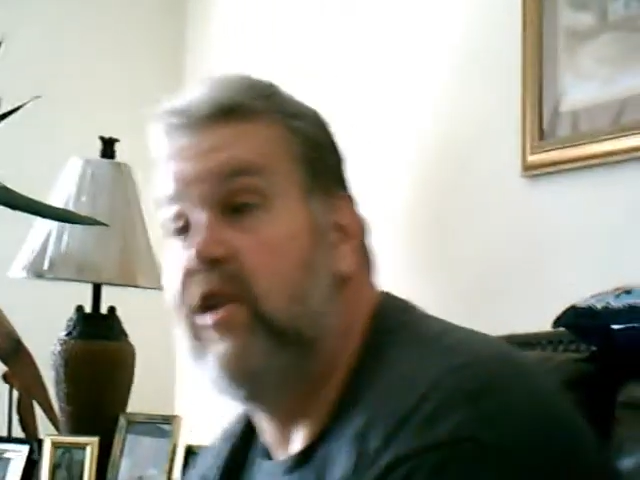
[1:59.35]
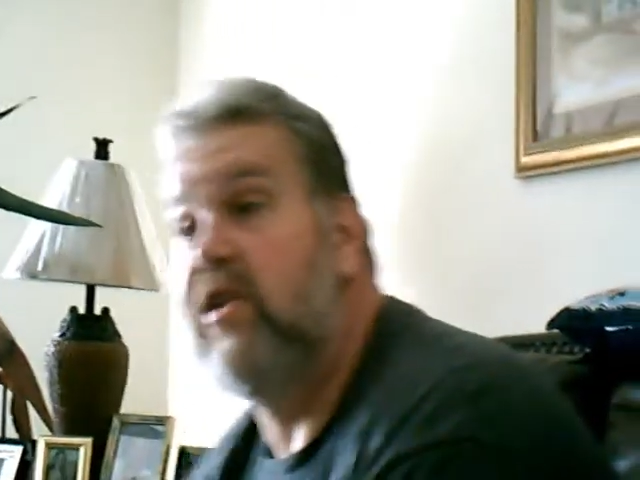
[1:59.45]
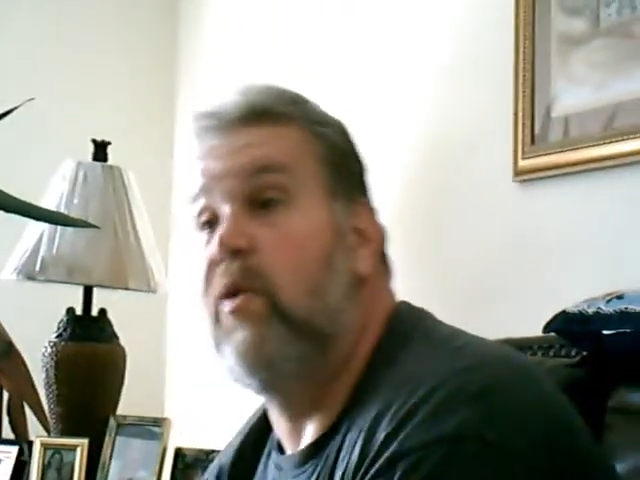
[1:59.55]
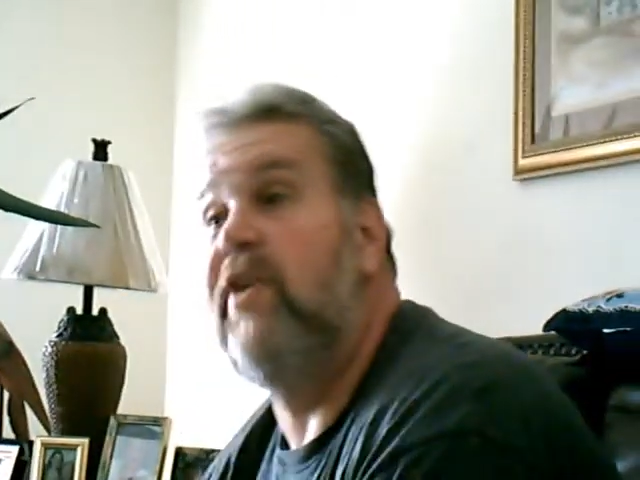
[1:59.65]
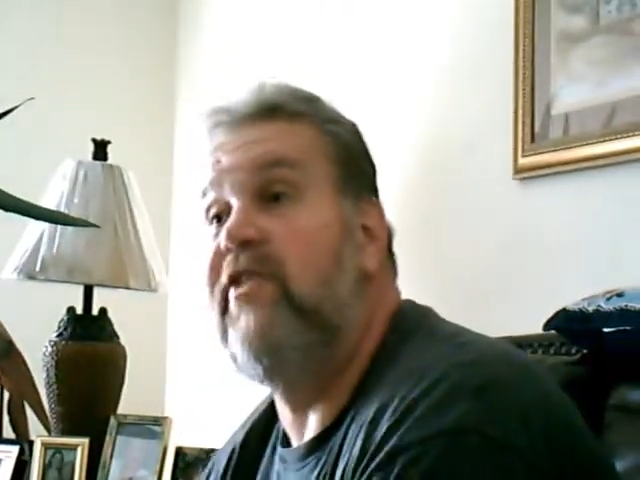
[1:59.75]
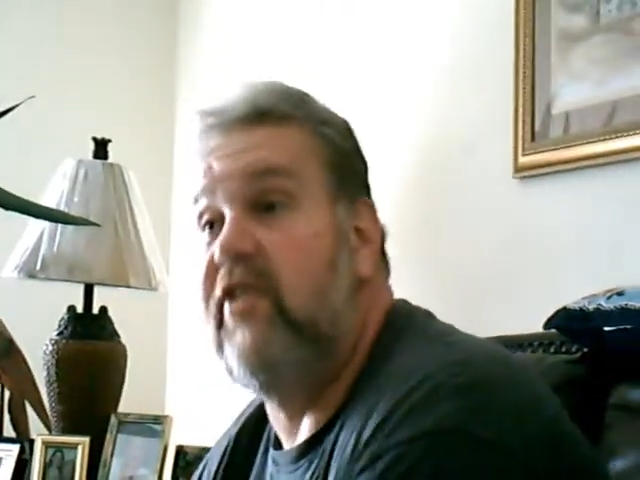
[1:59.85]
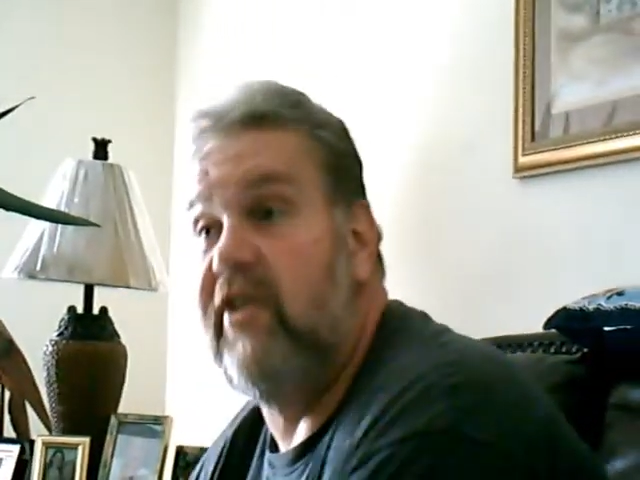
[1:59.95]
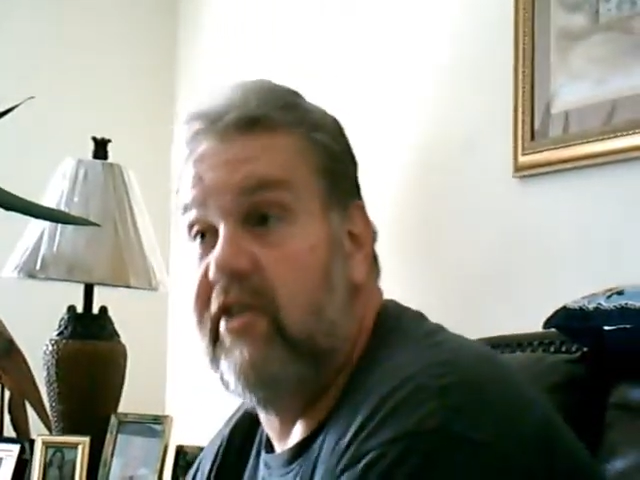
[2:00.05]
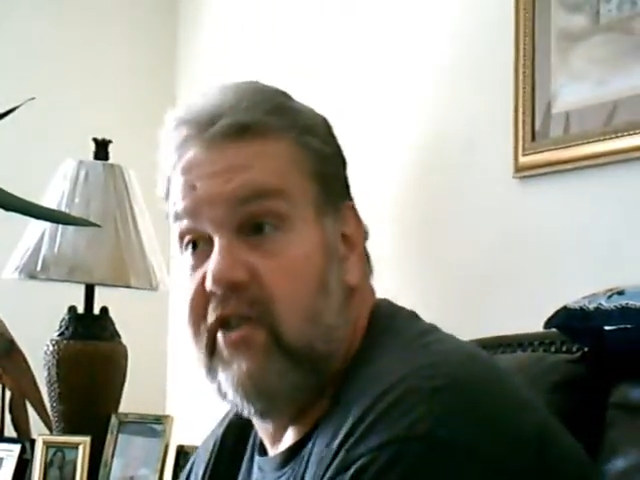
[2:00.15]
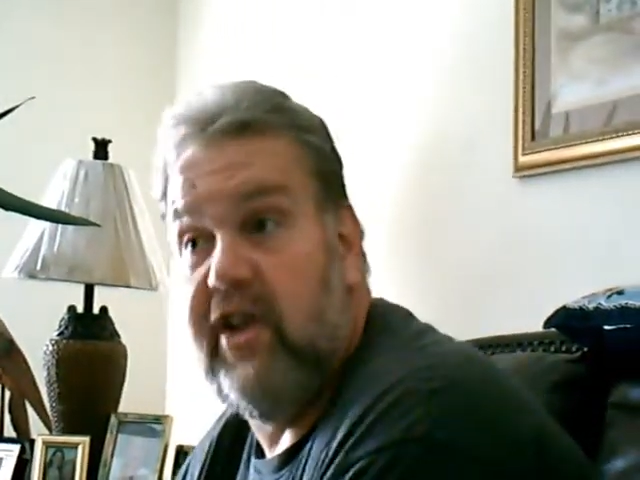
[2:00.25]
So you get
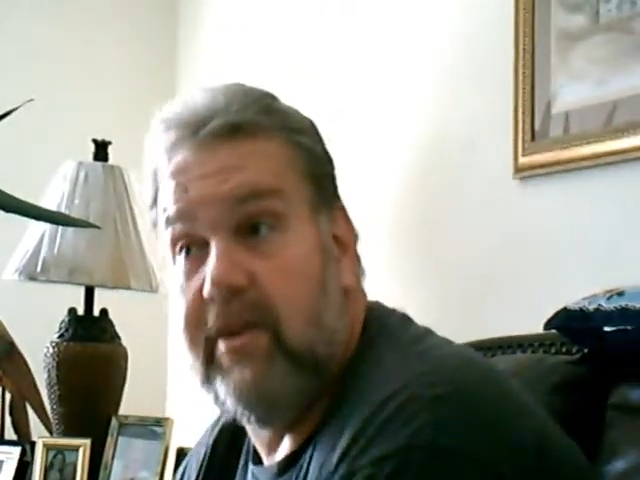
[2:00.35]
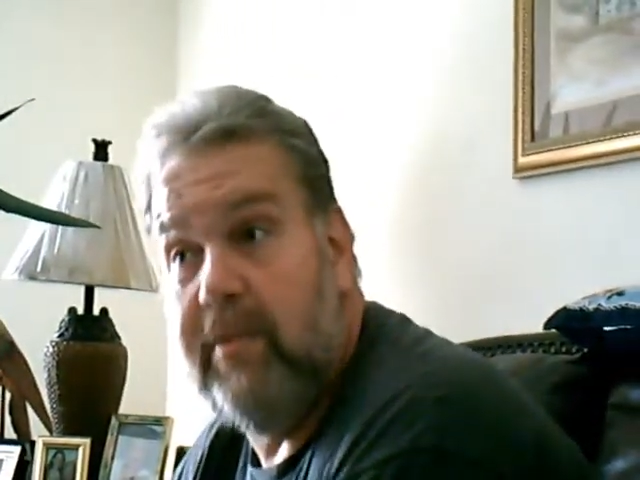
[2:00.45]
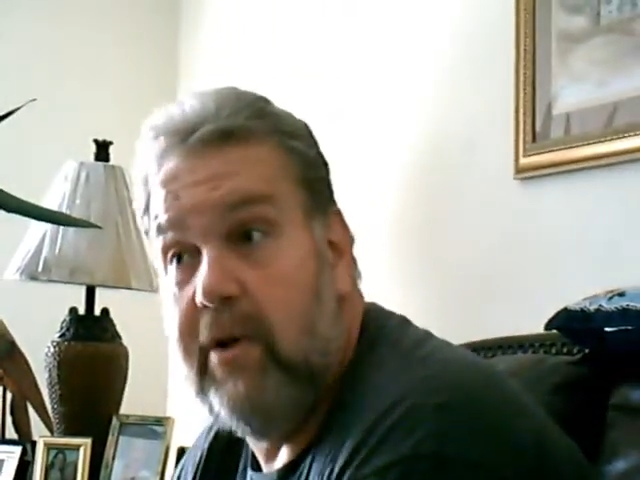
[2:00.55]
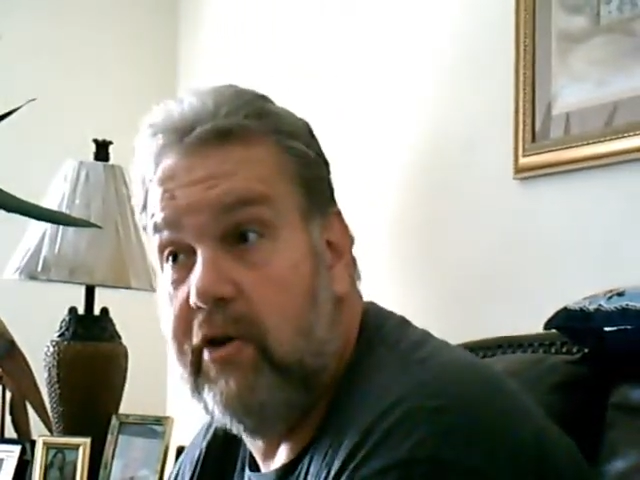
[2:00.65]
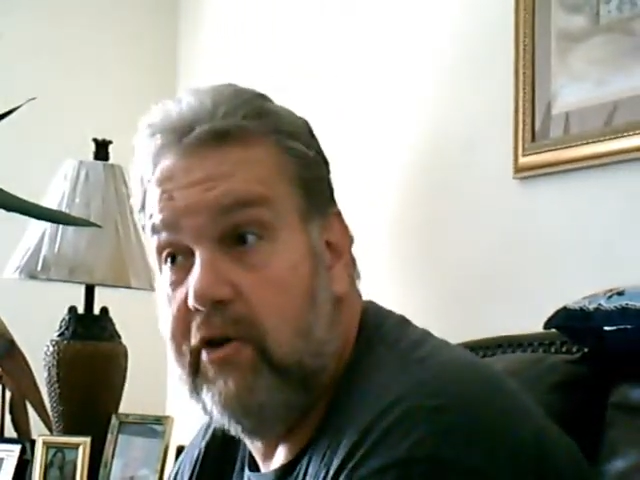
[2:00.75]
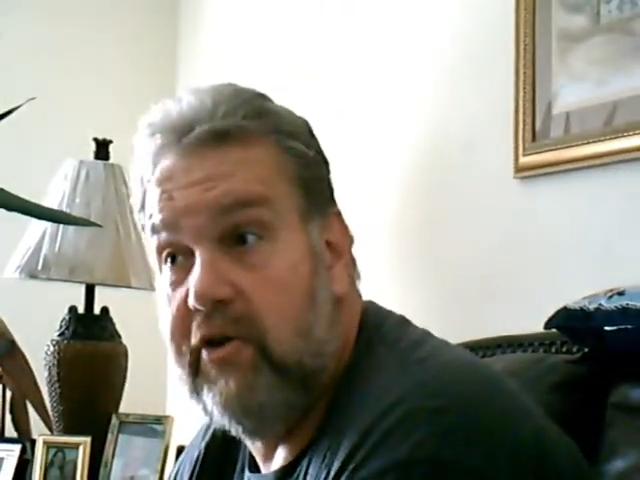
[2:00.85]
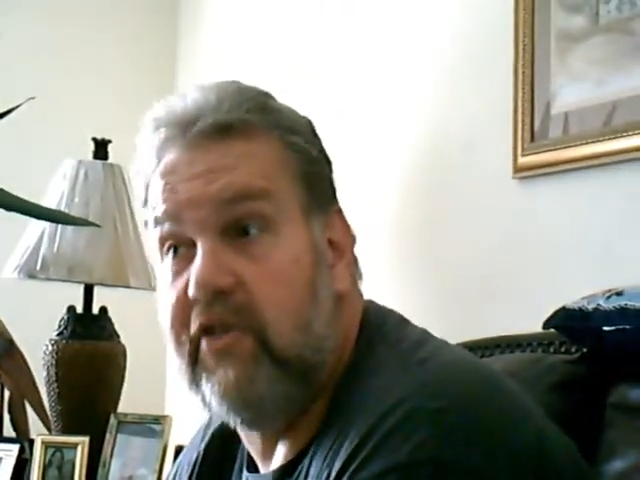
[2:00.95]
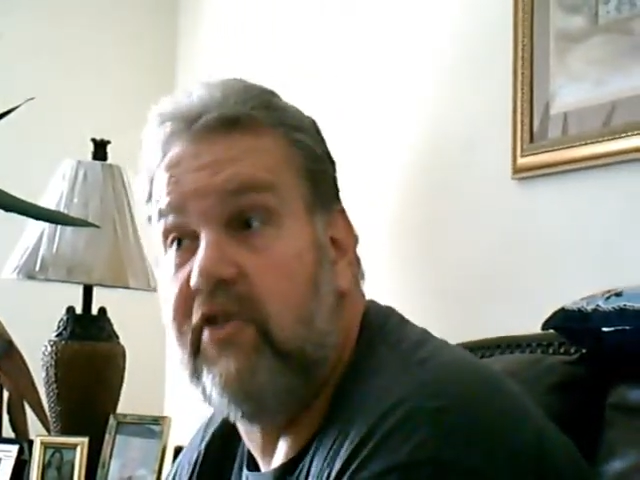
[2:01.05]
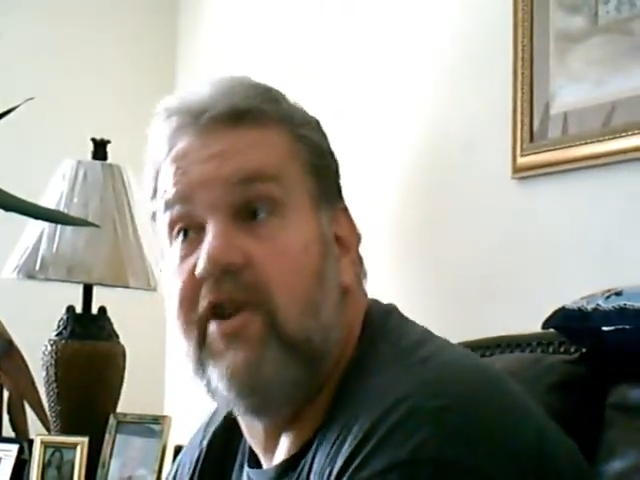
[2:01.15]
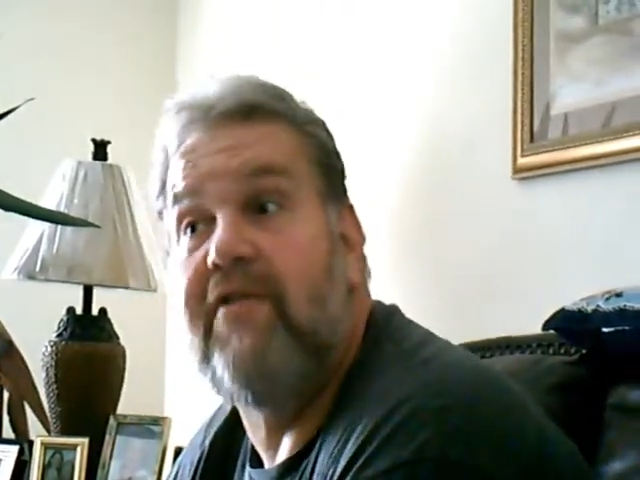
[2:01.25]
twice the distance out of the
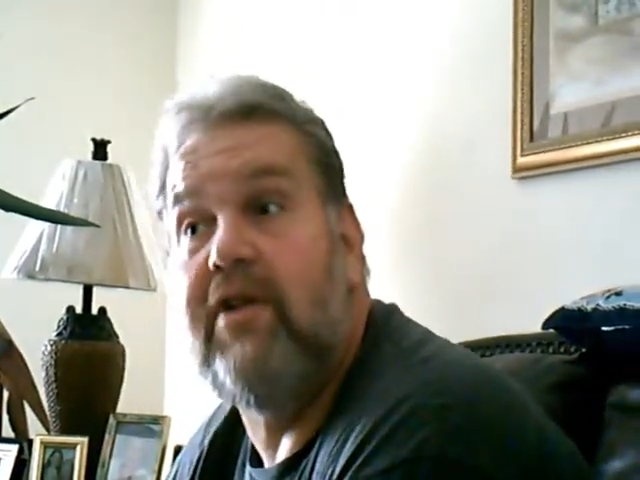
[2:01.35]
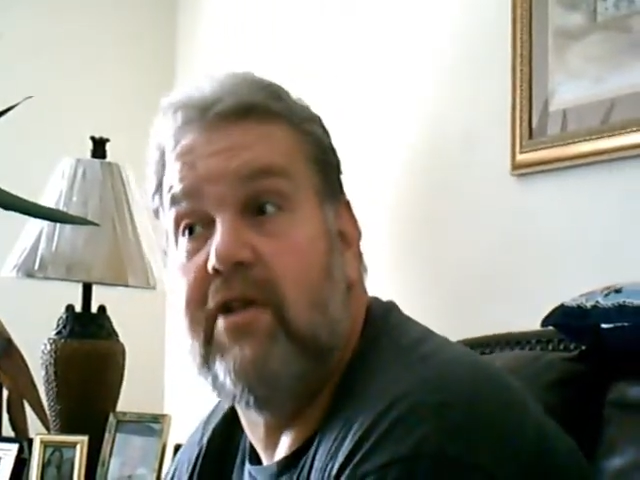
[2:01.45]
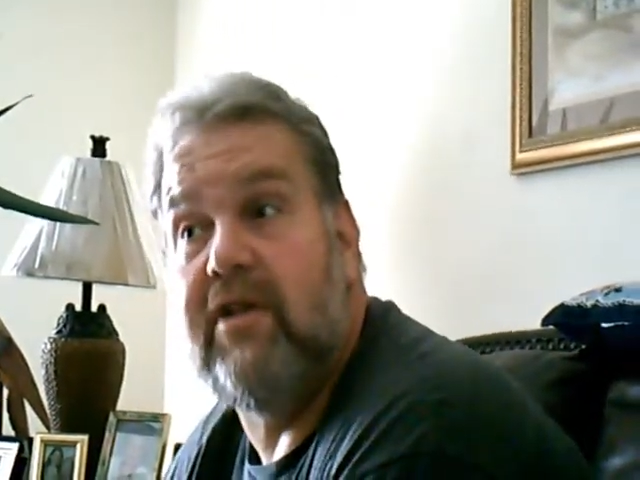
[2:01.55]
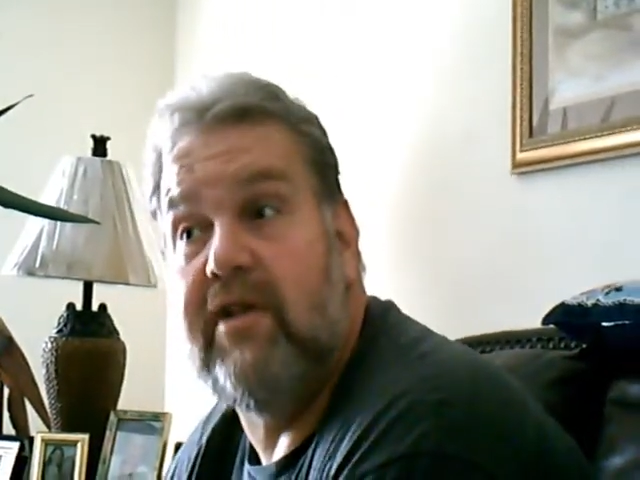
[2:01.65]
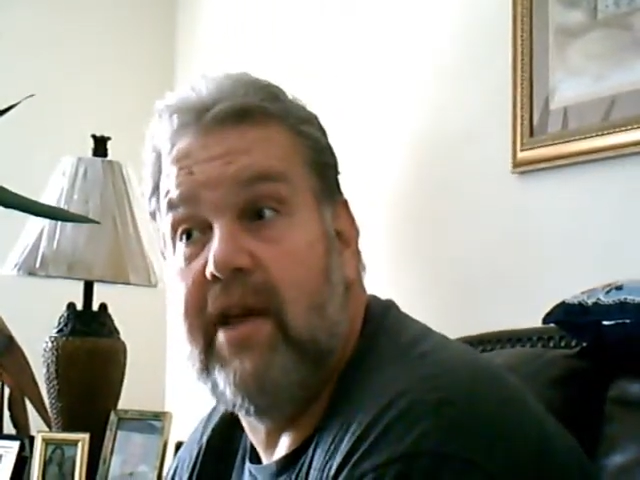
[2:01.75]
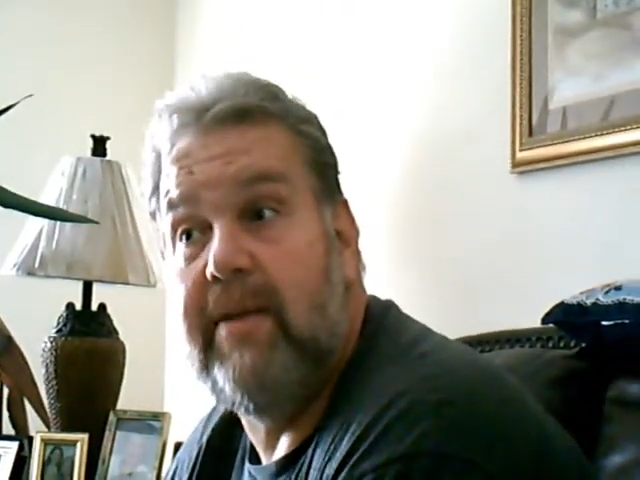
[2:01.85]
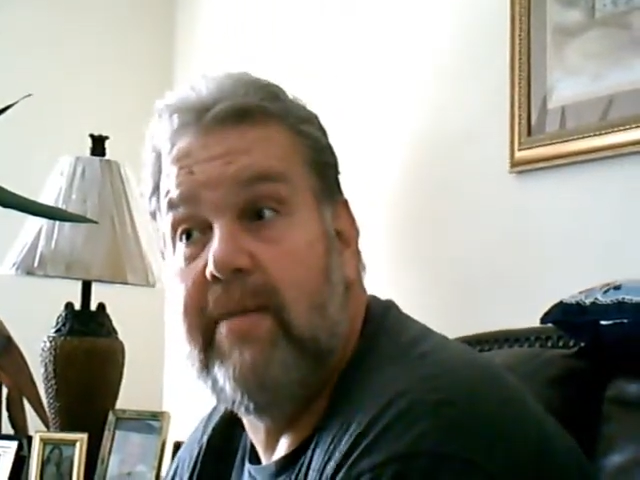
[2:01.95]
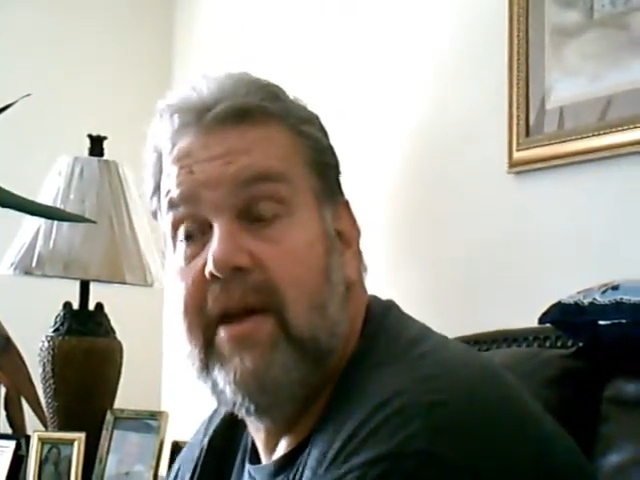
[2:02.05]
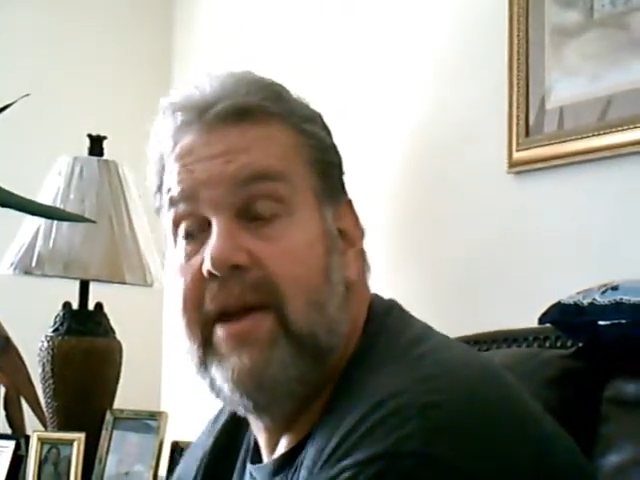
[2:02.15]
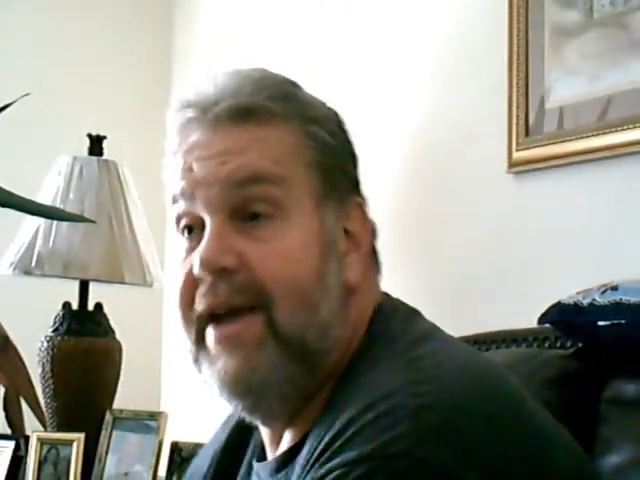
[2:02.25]
motors because they're not running all
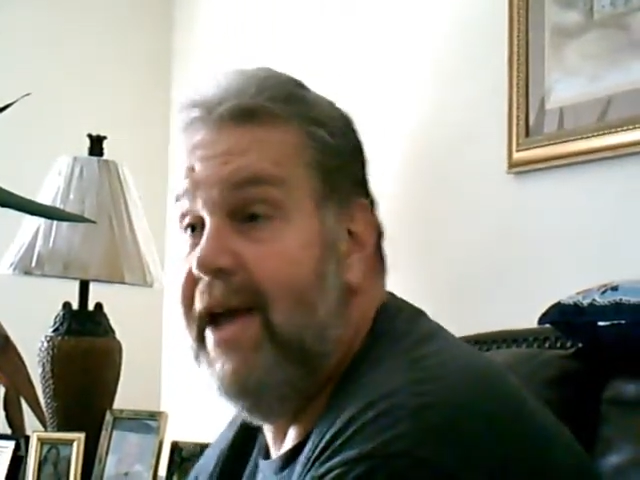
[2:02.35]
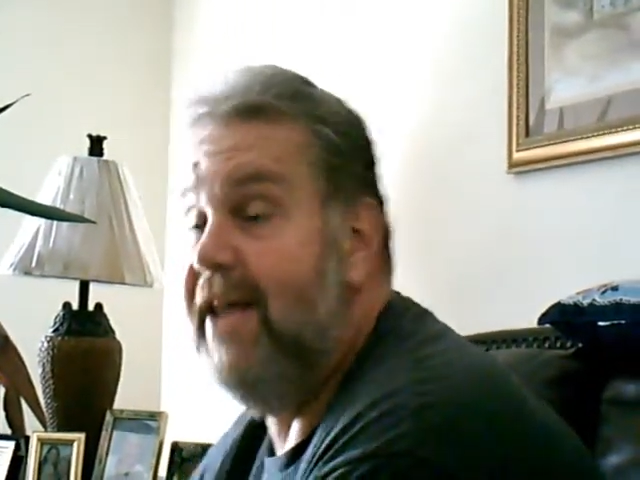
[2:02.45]
the time.